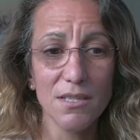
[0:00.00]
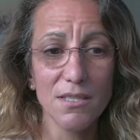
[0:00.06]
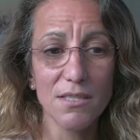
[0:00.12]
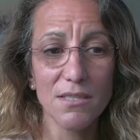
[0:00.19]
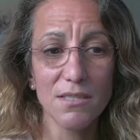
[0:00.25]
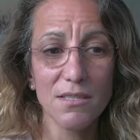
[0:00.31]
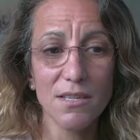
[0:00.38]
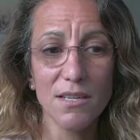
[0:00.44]

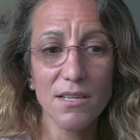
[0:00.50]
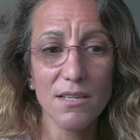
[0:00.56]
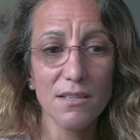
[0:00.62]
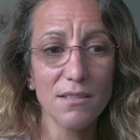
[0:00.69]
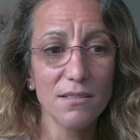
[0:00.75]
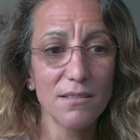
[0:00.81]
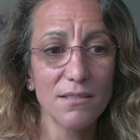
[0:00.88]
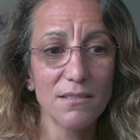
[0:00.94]

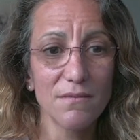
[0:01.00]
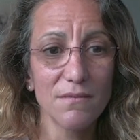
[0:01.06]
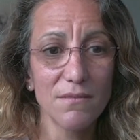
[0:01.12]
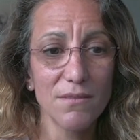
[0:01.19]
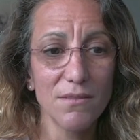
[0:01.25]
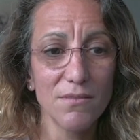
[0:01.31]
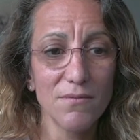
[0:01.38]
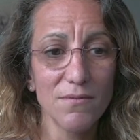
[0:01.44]

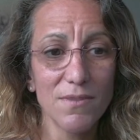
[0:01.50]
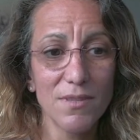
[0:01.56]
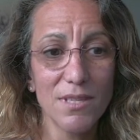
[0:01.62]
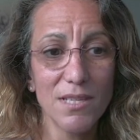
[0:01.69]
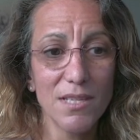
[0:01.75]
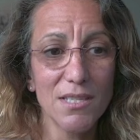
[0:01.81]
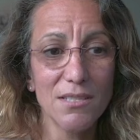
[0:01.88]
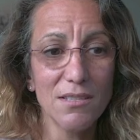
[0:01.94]

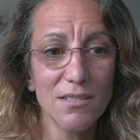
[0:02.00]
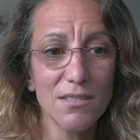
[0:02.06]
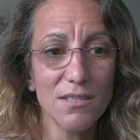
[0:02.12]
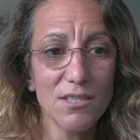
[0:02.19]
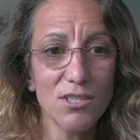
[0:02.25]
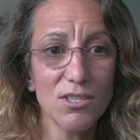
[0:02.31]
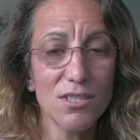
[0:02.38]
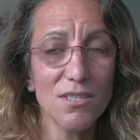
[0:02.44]
It
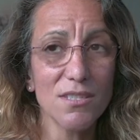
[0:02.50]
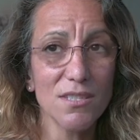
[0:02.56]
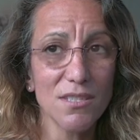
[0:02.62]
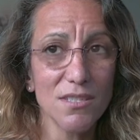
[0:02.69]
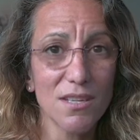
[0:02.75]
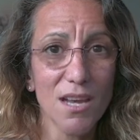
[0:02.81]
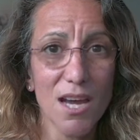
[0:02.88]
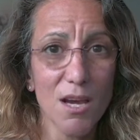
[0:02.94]
doesn't just
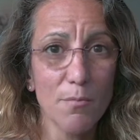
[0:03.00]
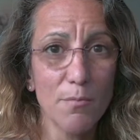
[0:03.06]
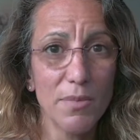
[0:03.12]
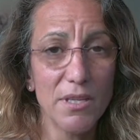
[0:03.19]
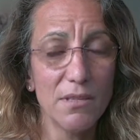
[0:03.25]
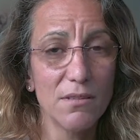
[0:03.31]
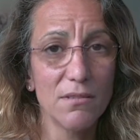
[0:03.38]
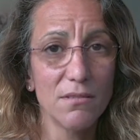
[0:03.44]

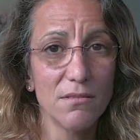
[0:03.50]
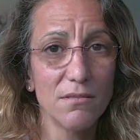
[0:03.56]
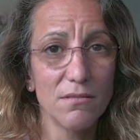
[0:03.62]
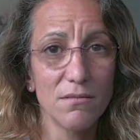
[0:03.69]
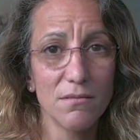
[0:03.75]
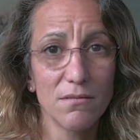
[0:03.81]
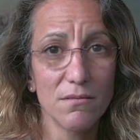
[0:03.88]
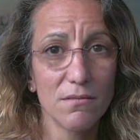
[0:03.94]
happen
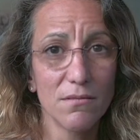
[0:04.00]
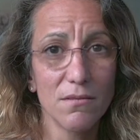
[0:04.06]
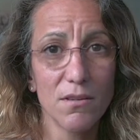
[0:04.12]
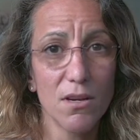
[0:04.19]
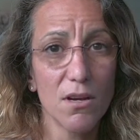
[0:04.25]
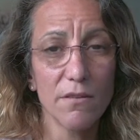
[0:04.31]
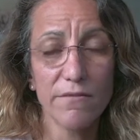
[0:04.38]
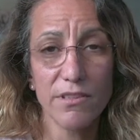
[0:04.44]

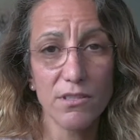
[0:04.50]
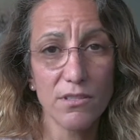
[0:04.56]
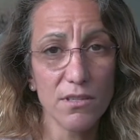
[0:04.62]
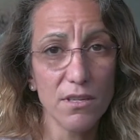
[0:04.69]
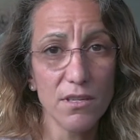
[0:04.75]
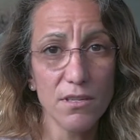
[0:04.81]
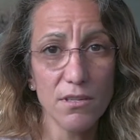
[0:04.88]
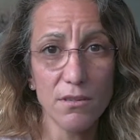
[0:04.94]
all of a
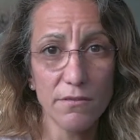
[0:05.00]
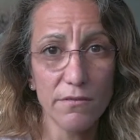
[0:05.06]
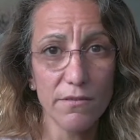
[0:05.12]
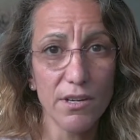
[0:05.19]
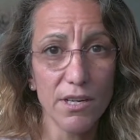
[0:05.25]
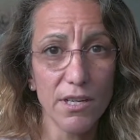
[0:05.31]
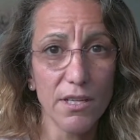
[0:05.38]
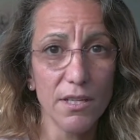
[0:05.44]
sudden
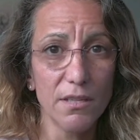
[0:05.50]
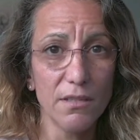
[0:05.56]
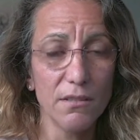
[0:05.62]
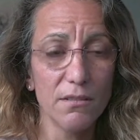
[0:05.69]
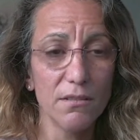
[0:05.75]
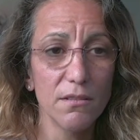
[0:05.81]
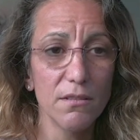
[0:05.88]
overnight.